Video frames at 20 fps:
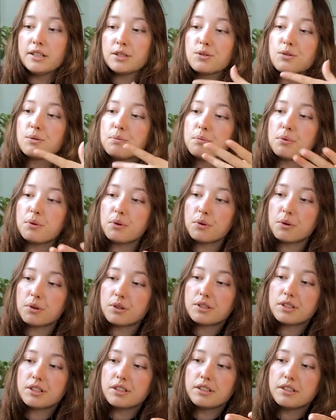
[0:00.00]

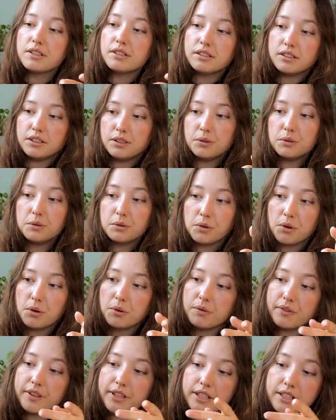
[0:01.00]
support the new
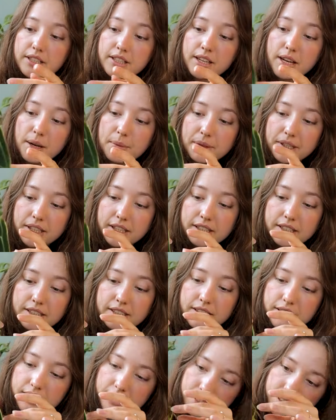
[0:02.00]
growth that is coming
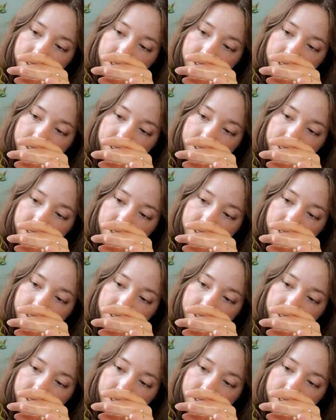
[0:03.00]
in.